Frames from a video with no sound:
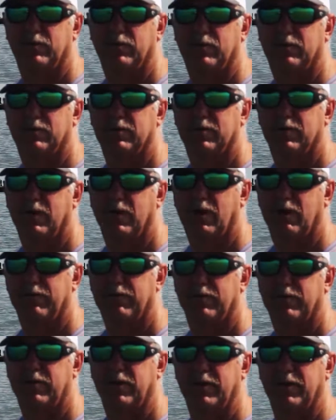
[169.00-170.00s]
will
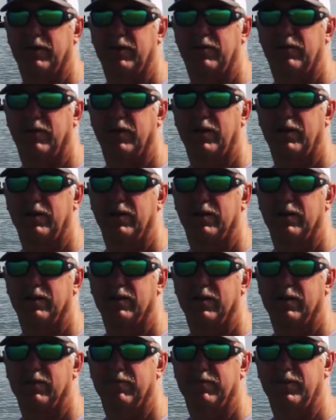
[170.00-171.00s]
offer a great
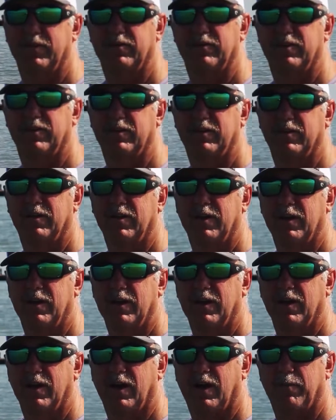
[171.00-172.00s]
fishing
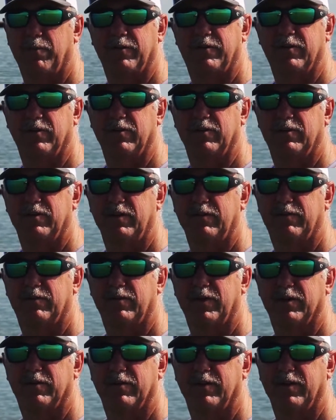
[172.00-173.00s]
opportunity for
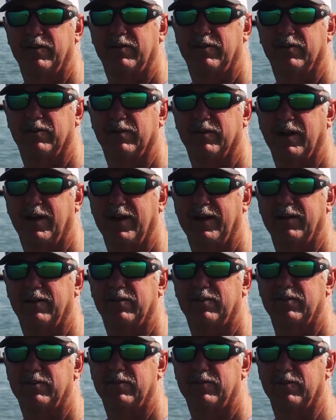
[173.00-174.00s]
recreational
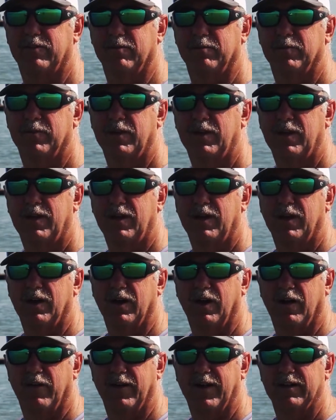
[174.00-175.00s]
anglers from
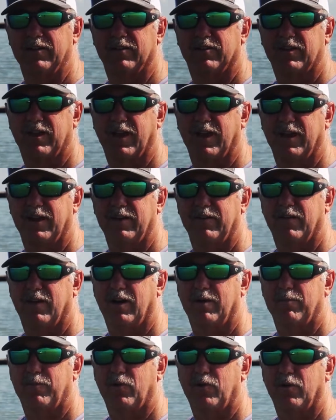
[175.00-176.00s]
Aransas County,
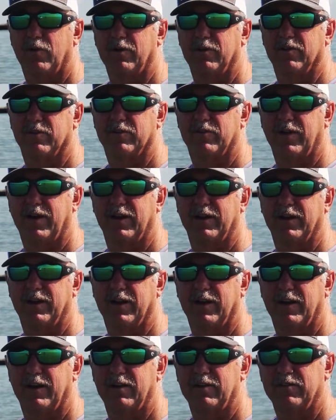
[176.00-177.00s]
Rockport, and the surrounding
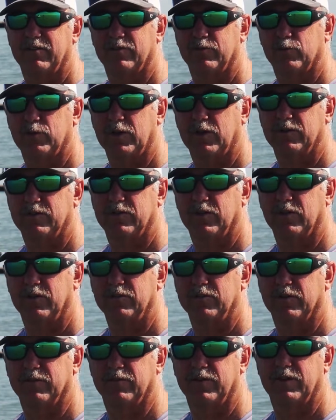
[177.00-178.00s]
areas, as well as
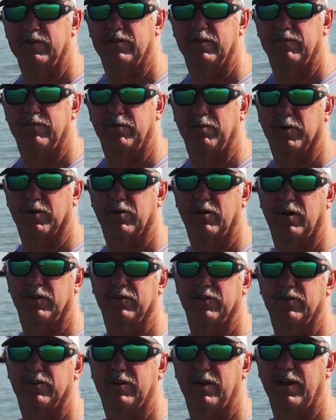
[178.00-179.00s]
those that visit from
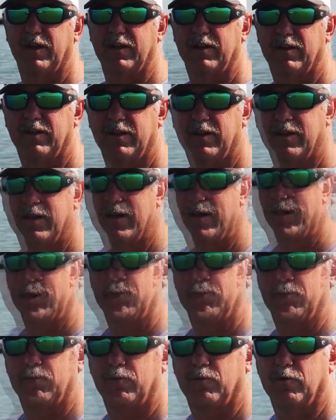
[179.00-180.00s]
across the state.
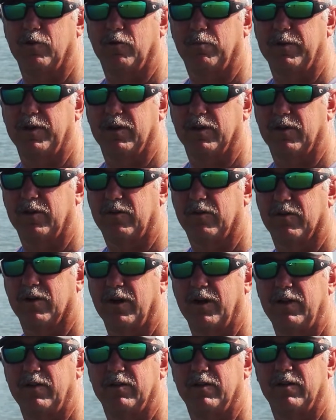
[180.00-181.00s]
It'll be a
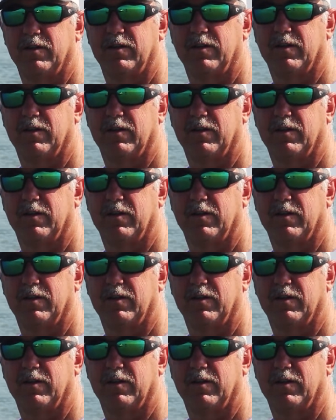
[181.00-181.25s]
great